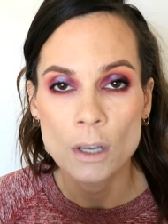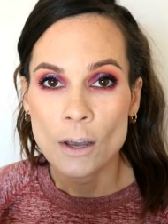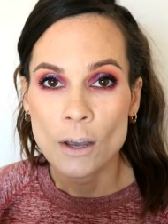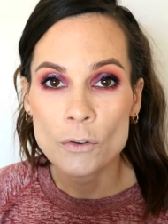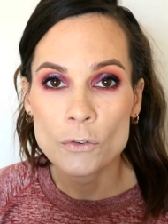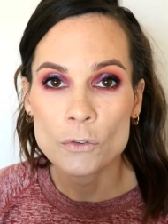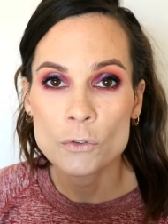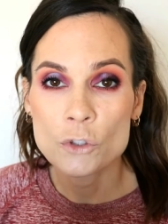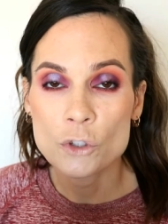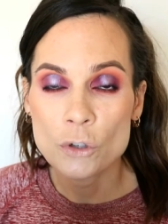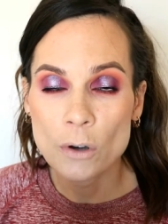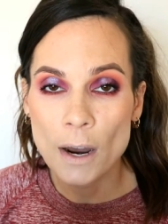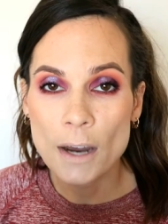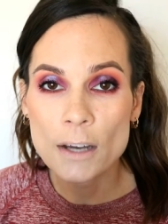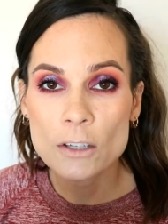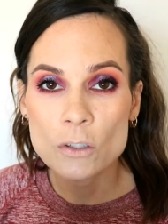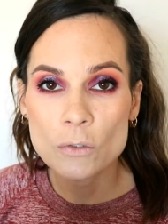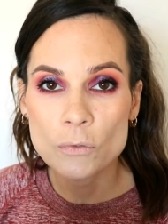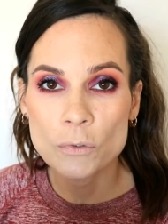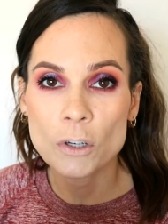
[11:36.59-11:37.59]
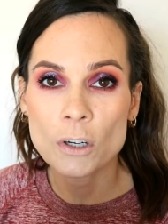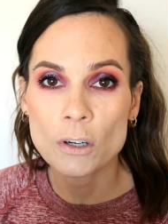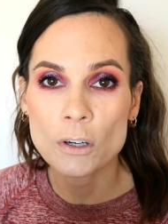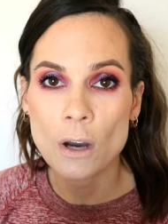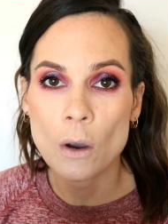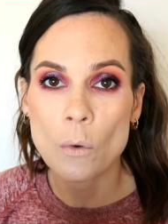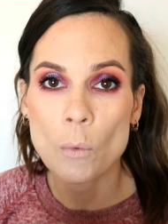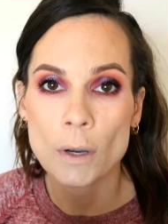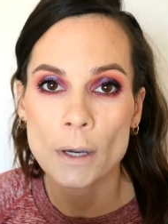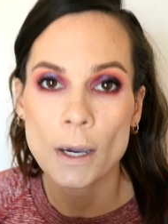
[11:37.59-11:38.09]
Now I was trying to figure
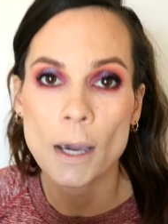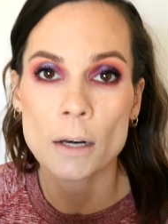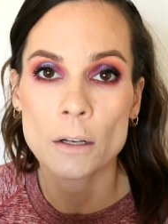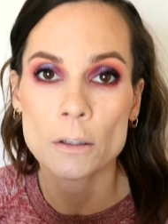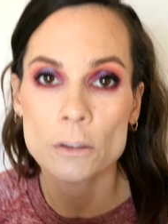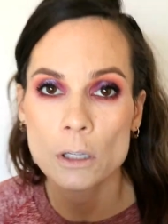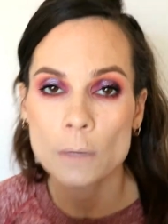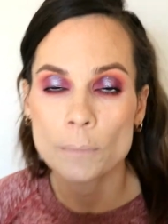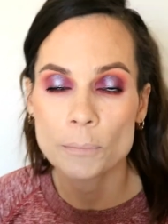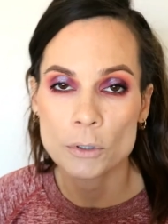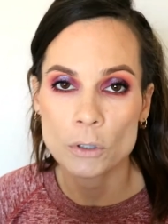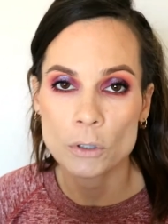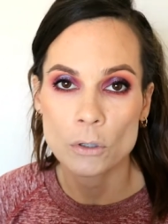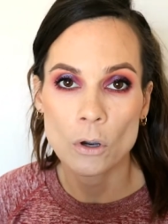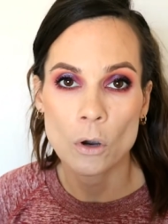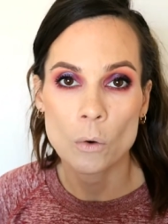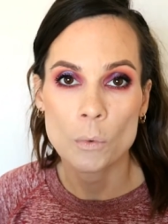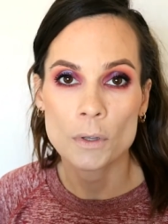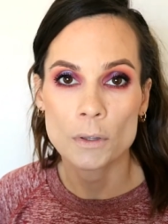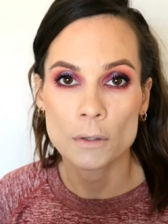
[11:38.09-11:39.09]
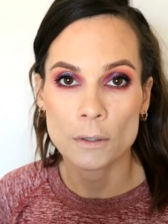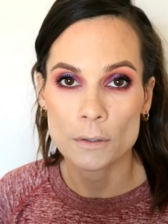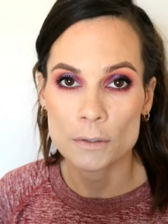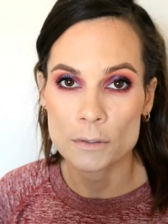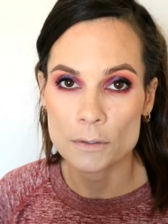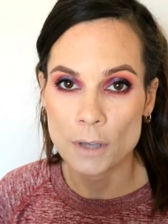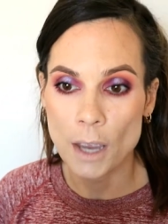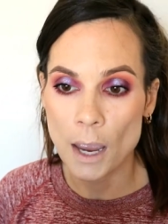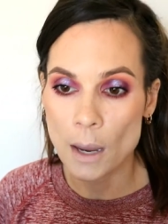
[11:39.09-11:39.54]
out what kind of lip to go with this.